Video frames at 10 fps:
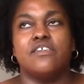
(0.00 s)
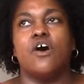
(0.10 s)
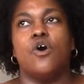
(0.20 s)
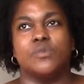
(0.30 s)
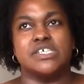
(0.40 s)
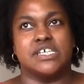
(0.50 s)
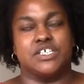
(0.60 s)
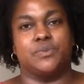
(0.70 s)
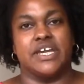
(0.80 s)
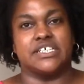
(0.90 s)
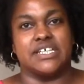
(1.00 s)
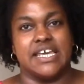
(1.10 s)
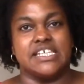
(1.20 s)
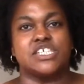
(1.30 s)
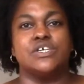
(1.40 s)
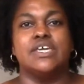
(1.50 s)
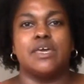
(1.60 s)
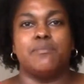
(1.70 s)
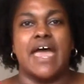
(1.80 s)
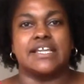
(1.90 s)
the homeless situation is, to
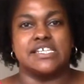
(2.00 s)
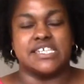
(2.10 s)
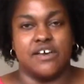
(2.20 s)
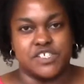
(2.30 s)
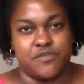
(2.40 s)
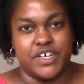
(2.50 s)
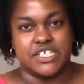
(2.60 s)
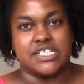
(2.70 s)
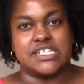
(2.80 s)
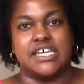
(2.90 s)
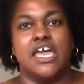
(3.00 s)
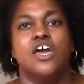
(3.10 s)
get back to self-sufficiency.